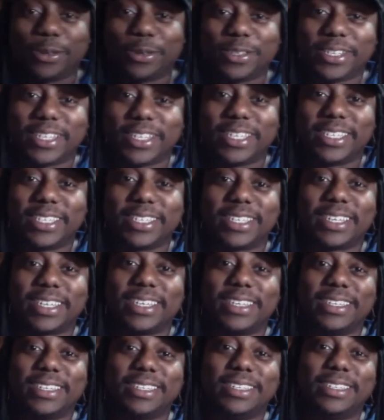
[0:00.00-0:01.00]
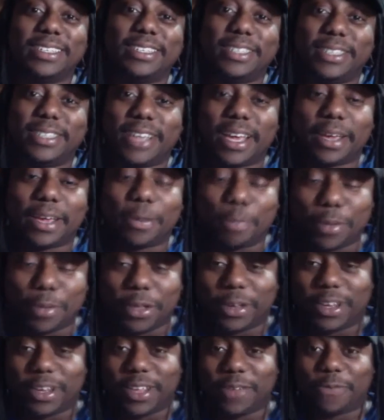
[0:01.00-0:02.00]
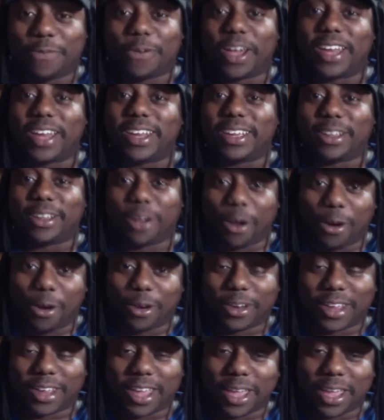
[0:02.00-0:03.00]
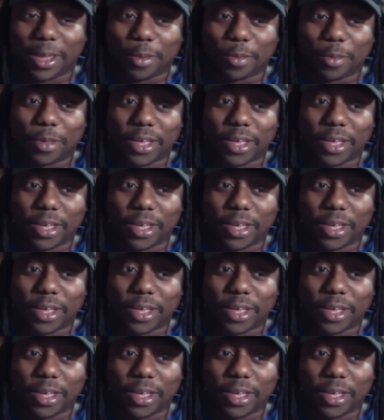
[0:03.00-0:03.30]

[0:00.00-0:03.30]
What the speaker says: is a deck building fighting card game,